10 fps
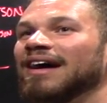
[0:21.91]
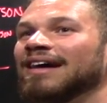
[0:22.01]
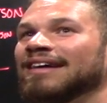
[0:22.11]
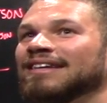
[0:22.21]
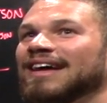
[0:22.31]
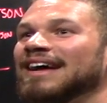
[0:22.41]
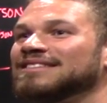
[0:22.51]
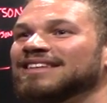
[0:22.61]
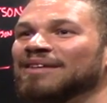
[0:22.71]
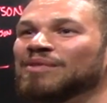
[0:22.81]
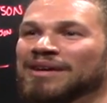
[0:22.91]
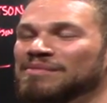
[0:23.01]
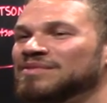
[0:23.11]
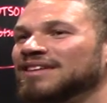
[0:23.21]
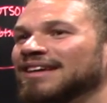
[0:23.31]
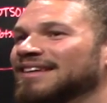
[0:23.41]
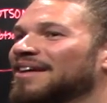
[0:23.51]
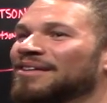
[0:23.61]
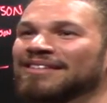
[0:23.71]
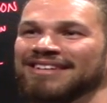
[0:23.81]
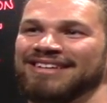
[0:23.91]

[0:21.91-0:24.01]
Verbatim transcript: I actually like went up and was like, yo,